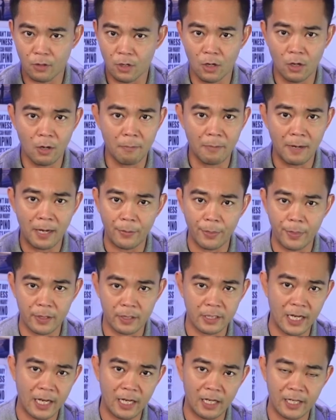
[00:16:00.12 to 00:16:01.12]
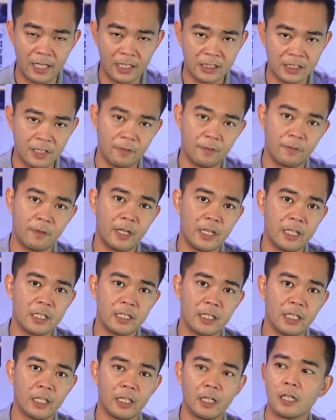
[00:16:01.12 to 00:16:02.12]
go about their daily
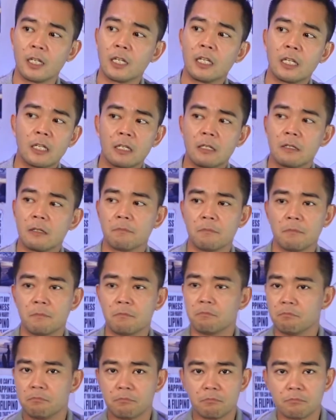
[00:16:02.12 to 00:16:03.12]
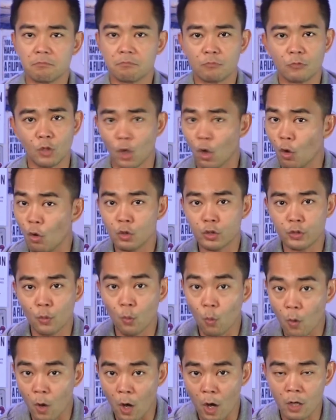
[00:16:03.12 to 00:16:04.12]
activities and go to
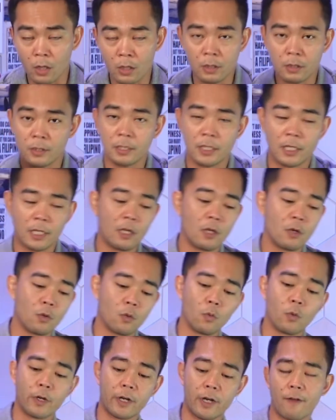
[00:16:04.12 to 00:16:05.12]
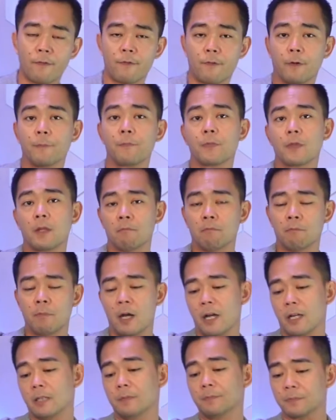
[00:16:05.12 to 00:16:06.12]
work, whatever.
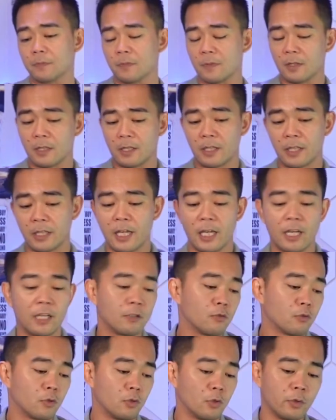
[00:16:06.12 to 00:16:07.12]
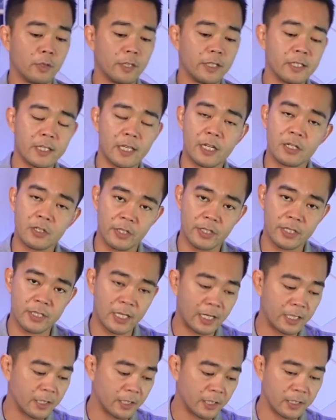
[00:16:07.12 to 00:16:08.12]
But again, do these
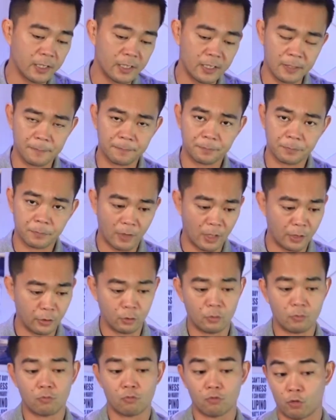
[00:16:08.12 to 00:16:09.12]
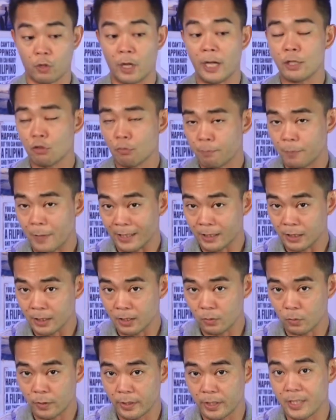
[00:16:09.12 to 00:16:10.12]
exercises. Try to
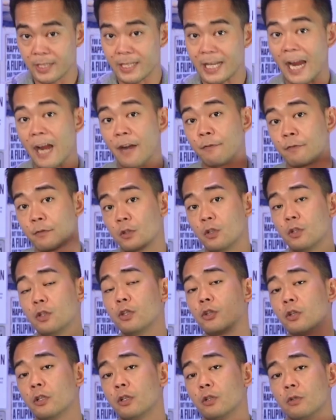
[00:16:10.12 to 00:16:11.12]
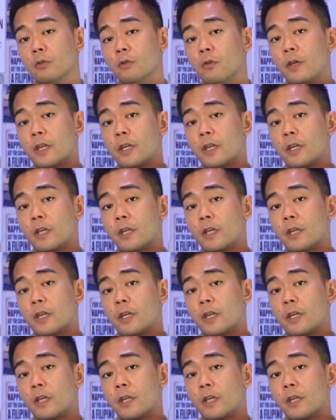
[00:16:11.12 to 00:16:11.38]
practice with this after you are done